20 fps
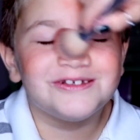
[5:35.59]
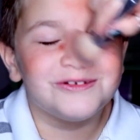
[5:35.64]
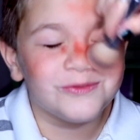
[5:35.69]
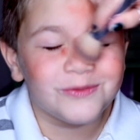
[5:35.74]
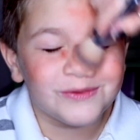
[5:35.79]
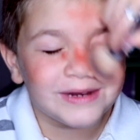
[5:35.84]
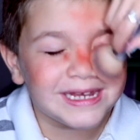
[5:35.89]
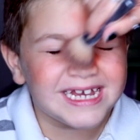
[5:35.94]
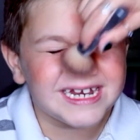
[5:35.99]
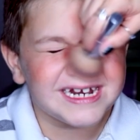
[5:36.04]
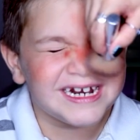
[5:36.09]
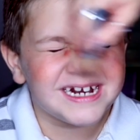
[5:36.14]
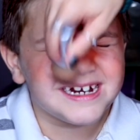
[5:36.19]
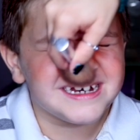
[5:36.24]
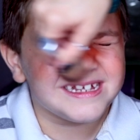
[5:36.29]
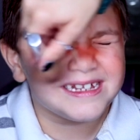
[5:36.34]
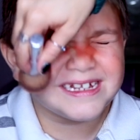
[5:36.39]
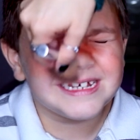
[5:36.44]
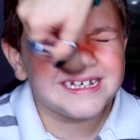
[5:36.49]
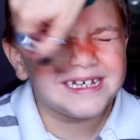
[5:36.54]
Smalls.
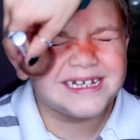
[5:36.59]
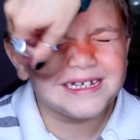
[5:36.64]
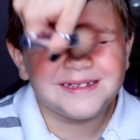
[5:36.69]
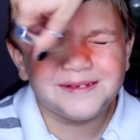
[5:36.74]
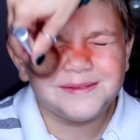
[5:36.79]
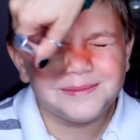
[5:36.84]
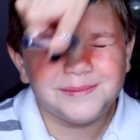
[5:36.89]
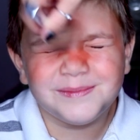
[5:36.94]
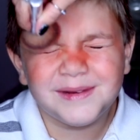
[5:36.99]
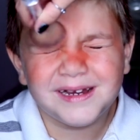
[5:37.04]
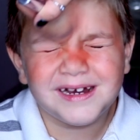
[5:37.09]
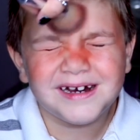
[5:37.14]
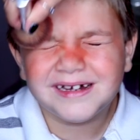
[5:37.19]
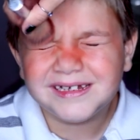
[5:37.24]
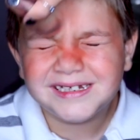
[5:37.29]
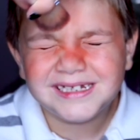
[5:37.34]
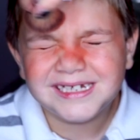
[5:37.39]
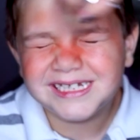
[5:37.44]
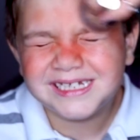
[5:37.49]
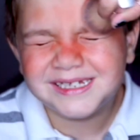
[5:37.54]
Weird.
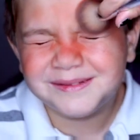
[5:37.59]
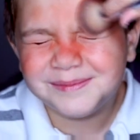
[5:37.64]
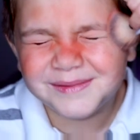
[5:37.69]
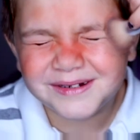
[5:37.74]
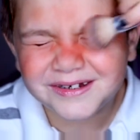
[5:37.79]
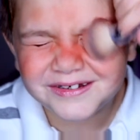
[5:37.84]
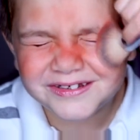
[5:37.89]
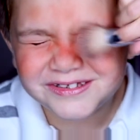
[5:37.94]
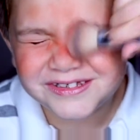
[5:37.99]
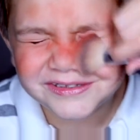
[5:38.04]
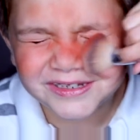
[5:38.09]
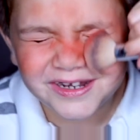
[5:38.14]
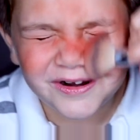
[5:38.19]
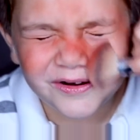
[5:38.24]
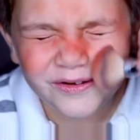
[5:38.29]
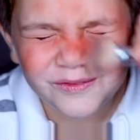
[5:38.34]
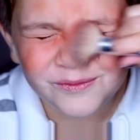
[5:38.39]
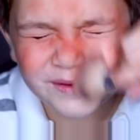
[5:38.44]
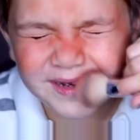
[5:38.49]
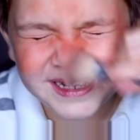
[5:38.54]
It smells
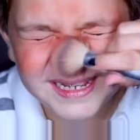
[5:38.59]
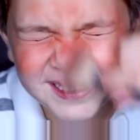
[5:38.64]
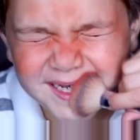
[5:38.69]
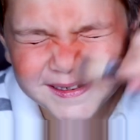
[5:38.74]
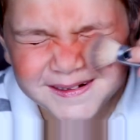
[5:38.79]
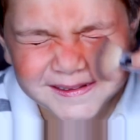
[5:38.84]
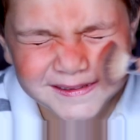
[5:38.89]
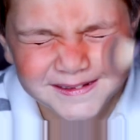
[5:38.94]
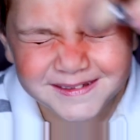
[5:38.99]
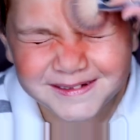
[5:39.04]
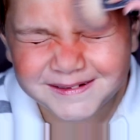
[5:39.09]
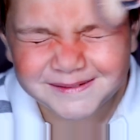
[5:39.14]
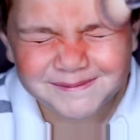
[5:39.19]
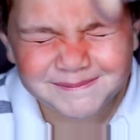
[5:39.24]
so weird.